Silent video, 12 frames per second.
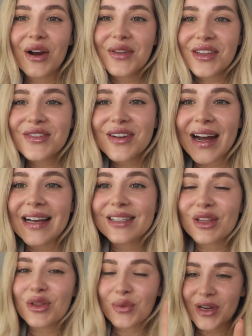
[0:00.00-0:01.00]
with you guys
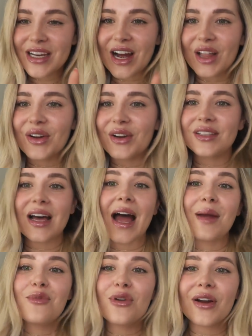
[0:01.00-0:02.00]
the three colors
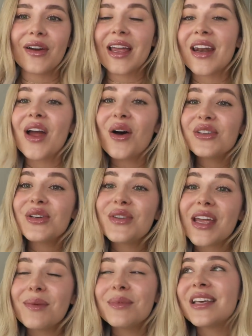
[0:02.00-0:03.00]
I'm wearing, and I also
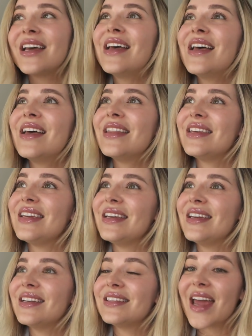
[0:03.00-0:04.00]
named
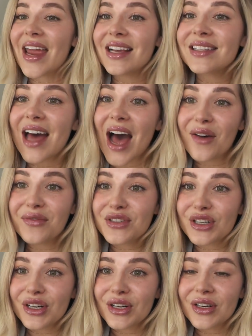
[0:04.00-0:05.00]
the tanks
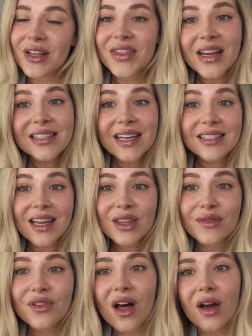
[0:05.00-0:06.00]
after things I say in
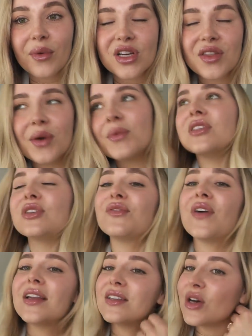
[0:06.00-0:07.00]
the vlog, which I thought was so
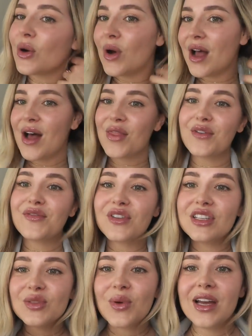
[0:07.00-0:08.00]
fun. So the
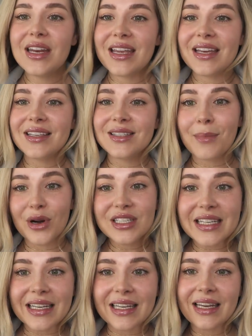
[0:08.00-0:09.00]
first one is
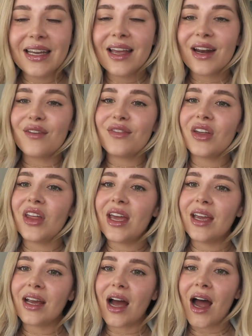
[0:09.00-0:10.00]
martini, and I feel
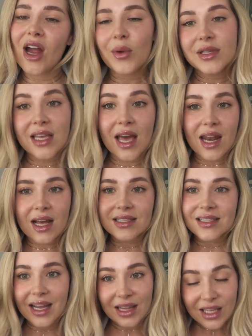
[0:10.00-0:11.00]
like I always get a
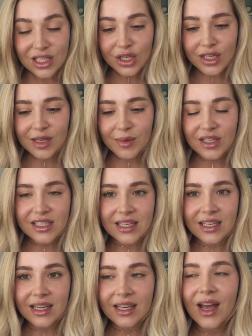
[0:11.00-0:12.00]
slightly dirty
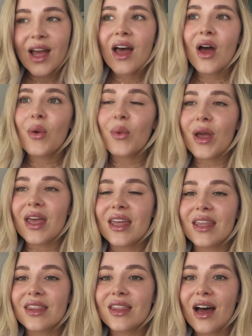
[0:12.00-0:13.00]
martini
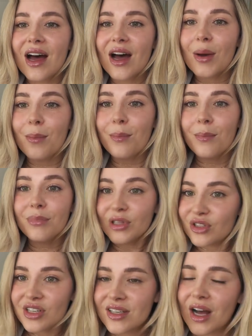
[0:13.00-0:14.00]
with um,
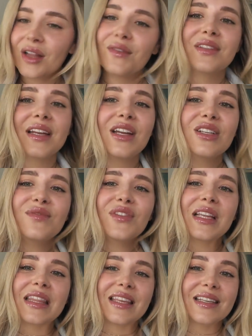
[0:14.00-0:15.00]
blue cheese olives, and I just
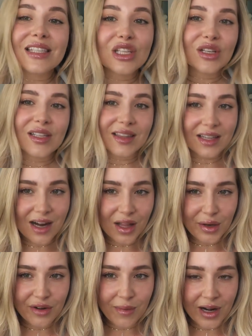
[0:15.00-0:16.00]
feel like this looks like the
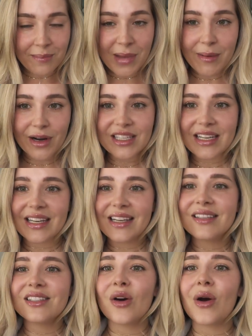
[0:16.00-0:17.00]
color of my, my
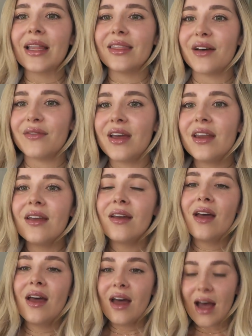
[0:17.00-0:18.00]
martinis, so I love it.
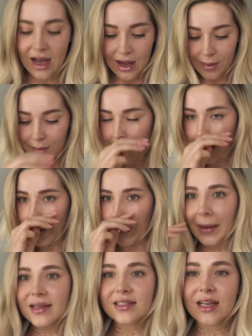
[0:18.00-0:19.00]
Um, I'm
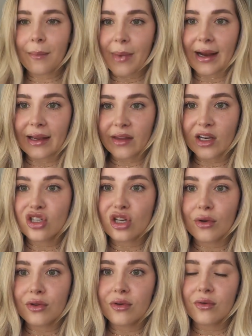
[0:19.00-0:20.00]
gonna stand back and like
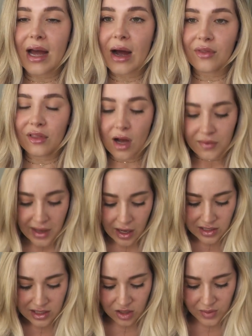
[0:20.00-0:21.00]
show you how long they
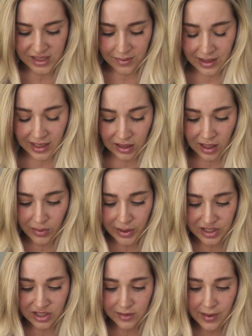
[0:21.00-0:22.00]
are too, because I've been getting a lot of
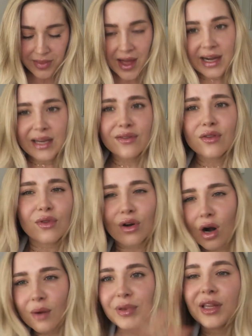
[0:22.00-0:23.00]
questions about that, even though
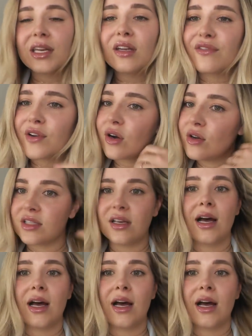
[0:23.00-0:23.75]
there are plenty of photos